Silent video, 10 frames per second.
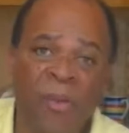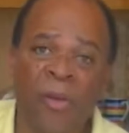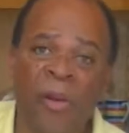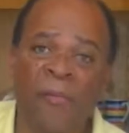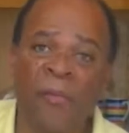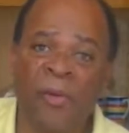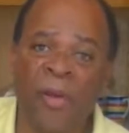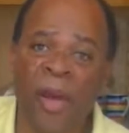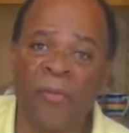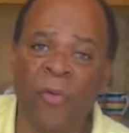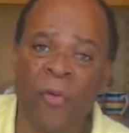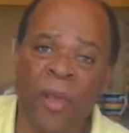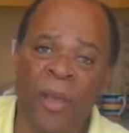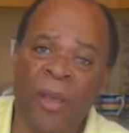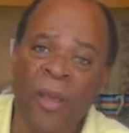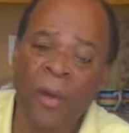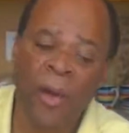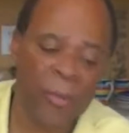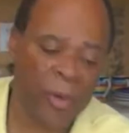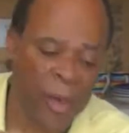3 or 4 times a week.
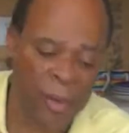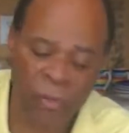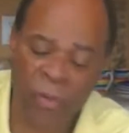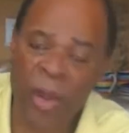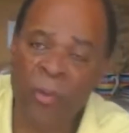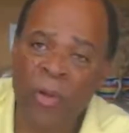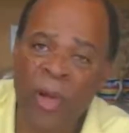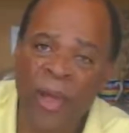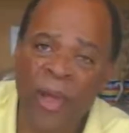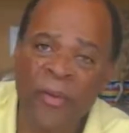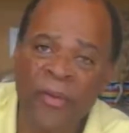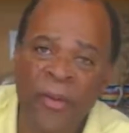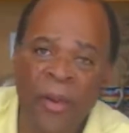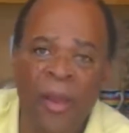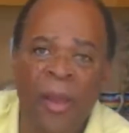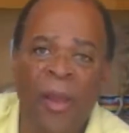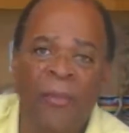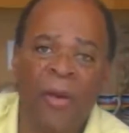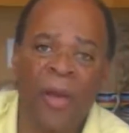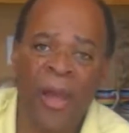I'm going to have scrambled eggs, I'm
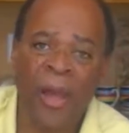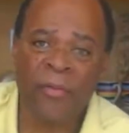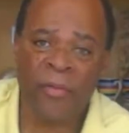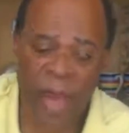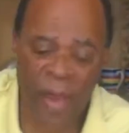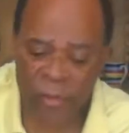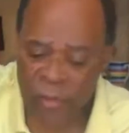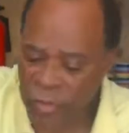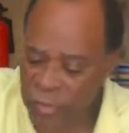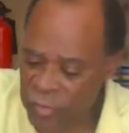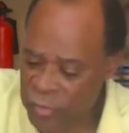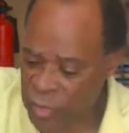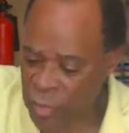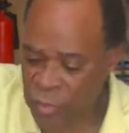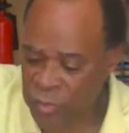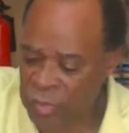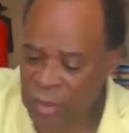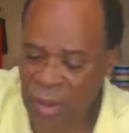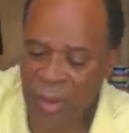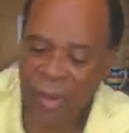going to have sausages, toast,
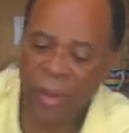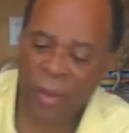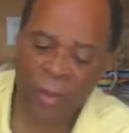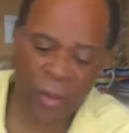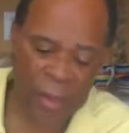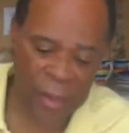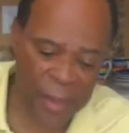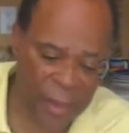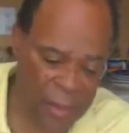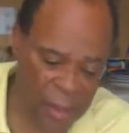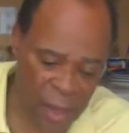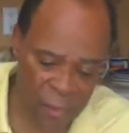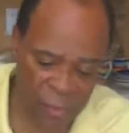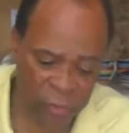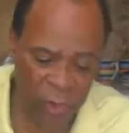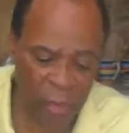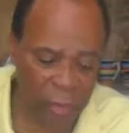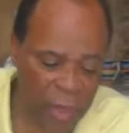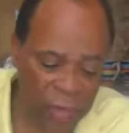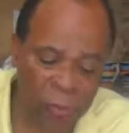and the
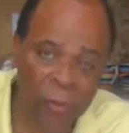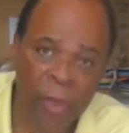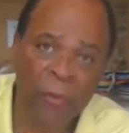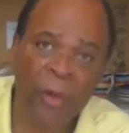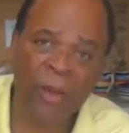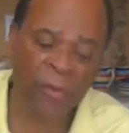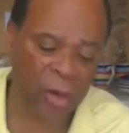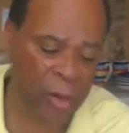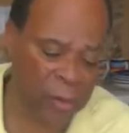scrambled eggs will be Ranchero